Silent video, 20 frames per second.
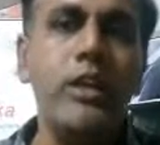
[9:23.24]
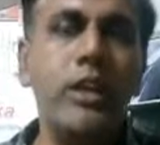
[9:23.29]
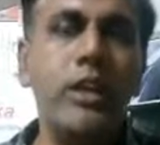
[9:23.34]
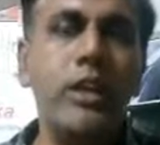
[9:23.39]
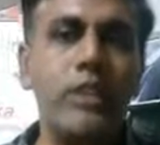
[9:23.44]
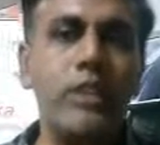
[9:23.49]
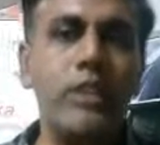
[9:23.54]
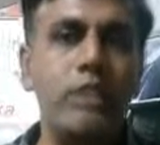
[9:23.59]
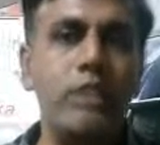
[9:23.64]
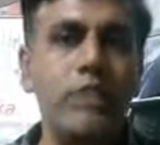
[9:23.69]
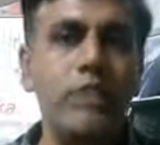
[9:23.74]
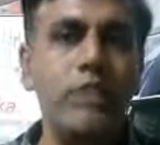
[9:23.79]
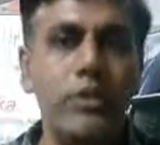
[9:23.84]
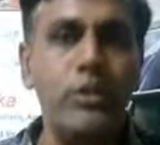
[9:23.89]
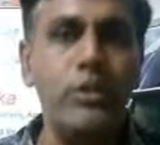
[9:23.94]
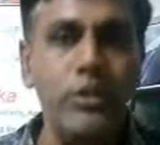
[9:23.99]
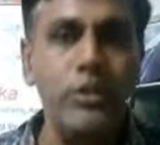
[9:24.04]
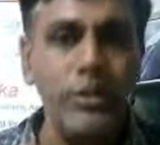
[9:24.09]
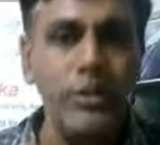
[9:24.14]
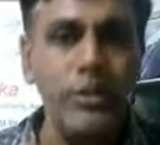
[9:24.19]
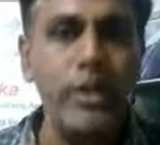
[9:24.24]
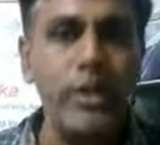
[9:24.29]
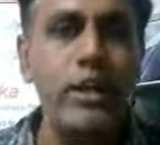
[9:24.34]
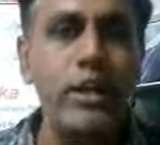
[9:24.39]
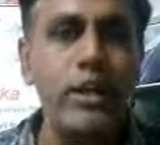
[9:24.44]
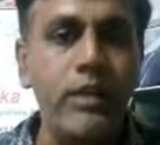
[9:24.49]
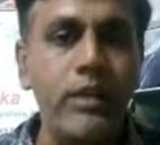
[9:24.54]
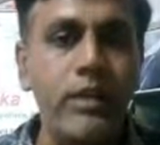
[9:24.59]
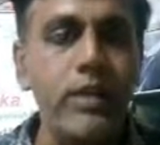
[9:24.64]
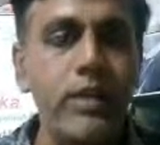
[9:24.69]
uh, delivered to the
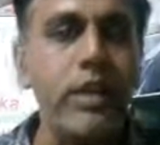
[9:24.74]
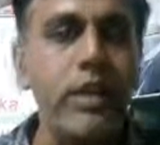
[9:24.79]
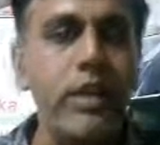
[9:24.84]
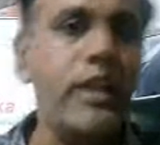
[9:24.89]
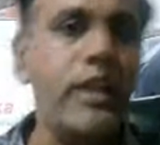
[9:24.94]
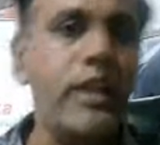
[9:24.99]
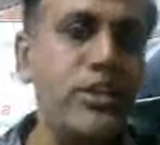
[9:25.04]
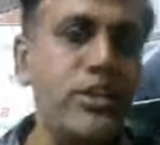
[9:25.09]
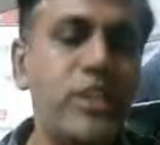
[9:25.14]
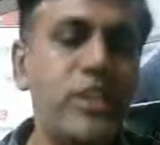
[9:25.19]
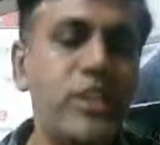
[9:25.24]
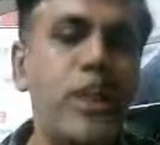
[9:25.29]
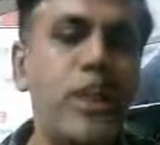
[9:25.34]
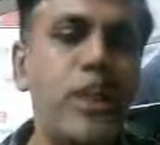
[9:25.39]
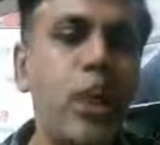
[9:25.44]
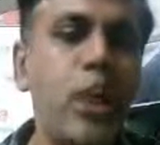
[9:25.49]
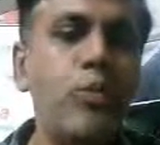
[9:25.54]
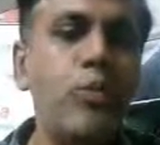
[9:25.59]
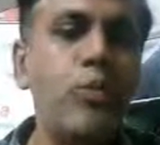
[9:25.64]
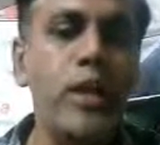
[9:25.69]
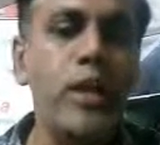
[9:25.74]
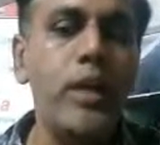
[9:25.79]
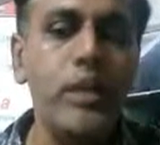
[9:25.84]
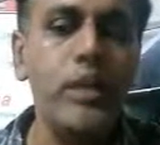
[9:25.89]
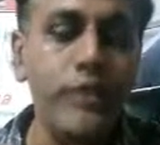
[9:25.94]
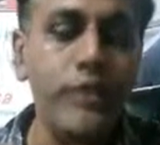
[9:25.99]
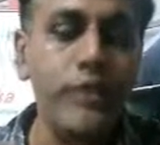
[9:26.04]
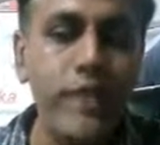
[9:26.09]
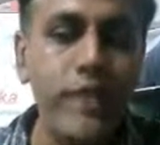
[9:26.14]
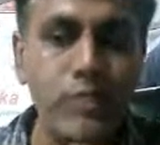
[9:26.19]
child. It is just the how part
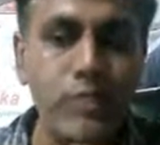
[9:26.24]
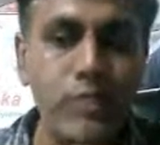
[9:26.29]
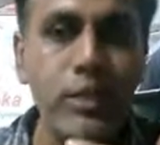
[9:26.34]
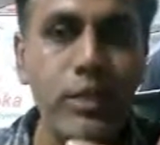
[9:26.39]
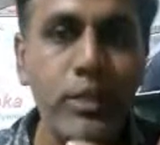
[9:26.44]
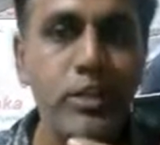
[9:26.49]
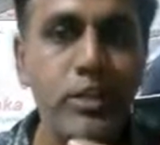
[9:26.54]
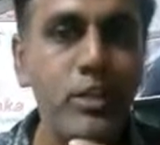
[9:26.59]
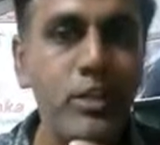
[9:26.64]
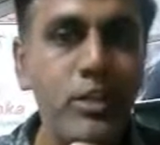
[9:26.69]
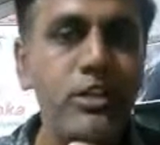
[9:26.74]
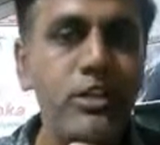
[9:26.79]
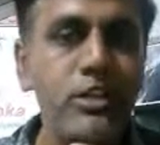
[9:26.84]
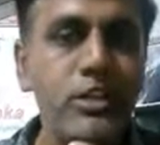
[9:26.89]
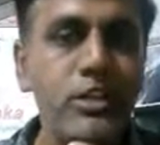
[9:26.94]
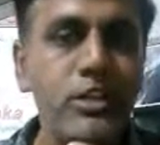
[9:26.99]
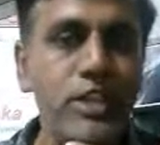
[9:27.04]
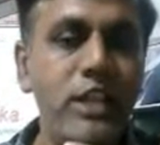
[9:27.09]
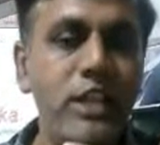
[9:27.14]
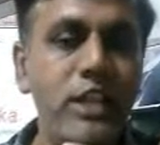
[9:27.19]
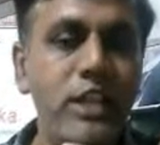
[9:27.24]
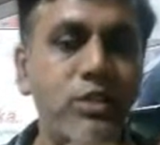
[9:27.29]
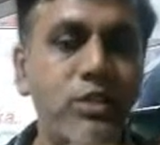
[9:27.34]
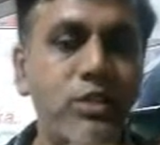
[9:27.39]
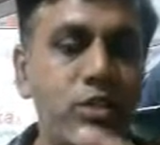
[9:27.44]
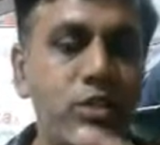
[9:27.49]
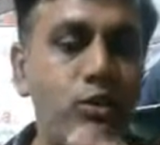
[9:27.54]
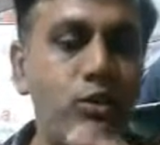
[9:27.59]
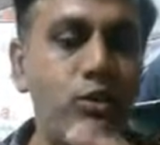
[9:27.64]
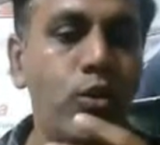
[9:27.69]
of it has been a constant challenge
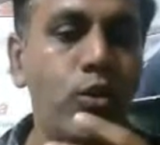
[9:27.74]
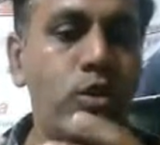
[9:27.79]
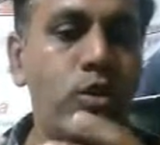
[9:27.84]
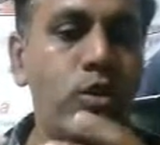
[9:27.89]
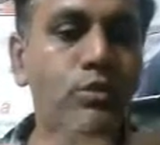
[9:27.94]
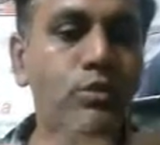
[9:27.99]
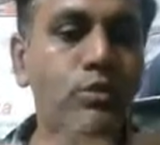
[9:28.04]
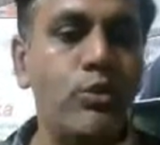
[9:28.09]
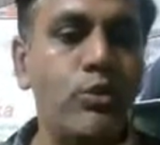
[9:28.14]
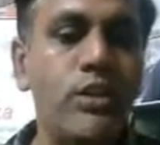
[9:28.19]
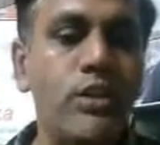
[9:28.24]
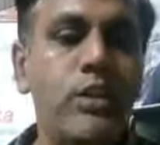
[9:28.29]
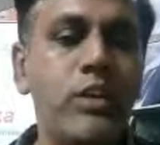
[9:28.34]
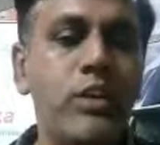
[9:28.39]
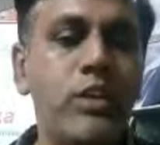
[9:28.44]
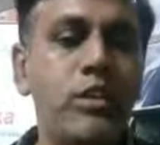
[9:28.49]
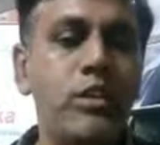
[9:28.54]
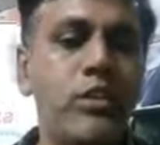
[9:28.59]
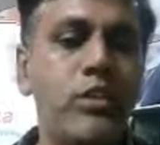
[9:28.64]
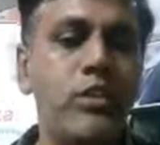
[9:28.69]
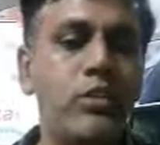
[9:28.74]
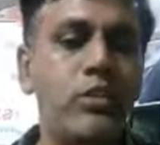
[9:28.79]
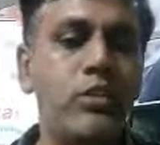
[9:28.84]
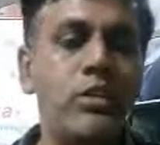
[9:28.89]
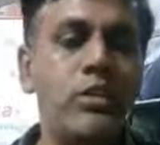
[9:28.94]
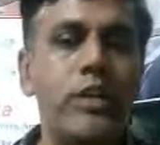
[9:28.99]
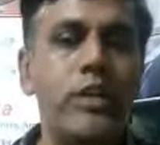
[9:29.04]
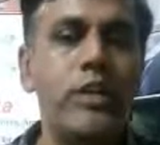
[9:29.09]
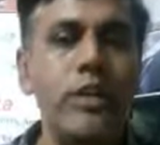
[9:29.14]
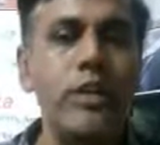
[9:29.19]
which focused mostly on the rote
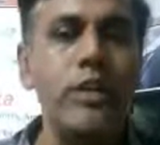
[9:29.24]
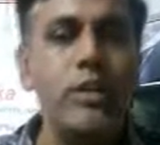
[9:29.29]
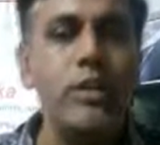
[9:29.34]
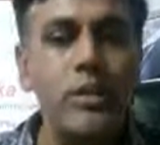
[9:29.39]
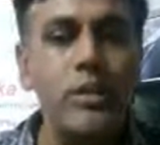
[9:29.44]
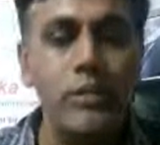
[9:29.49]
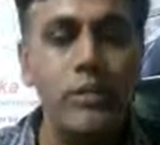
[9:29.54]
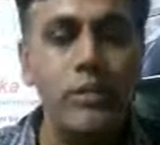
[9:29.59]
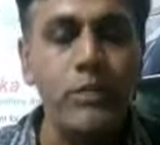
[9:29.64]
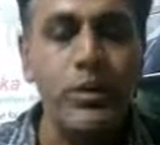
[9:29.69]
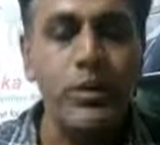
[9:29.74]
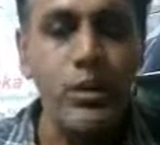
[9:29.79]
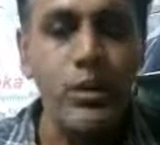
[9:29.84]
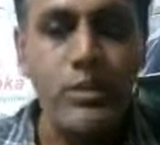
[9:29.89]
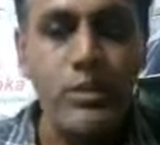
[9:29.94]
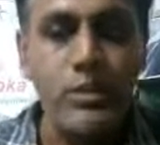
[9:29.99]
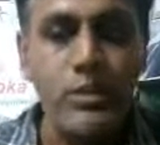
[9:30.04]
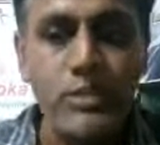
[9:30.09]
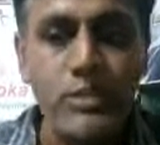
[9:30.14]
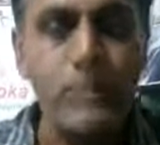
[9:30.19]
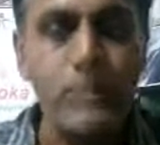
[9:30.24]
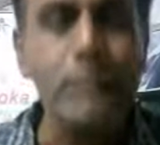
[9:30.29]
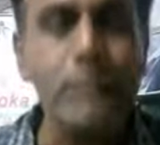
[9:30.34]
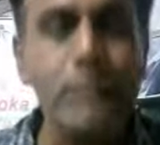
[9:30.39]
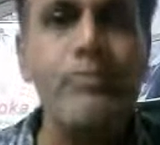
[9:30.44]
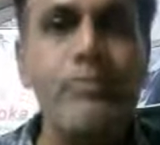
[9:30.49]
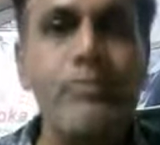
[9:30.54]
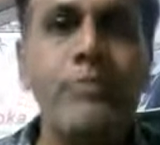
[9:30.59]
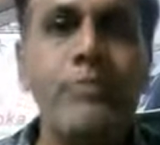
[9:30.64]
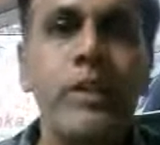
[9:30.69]
learning methodologies.
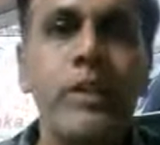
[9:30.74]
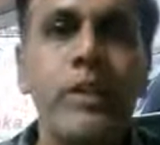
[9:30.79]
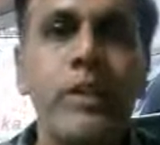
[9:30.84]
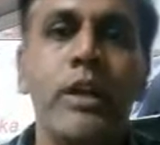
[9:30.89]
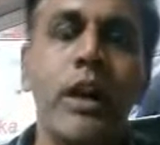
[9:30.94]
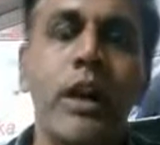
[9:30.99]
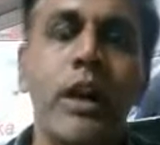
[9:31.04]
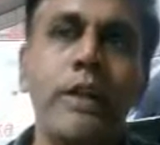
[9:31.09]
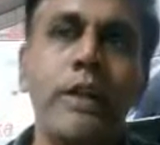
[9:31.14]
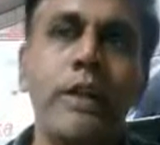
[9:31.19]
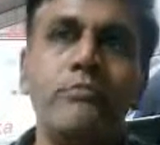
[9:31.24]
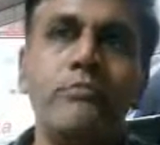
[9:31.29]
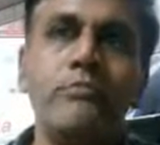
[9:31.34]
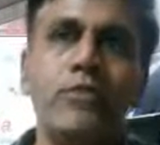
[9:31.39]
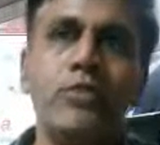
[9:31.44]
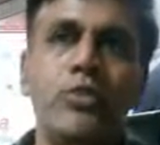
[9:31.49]
Uh,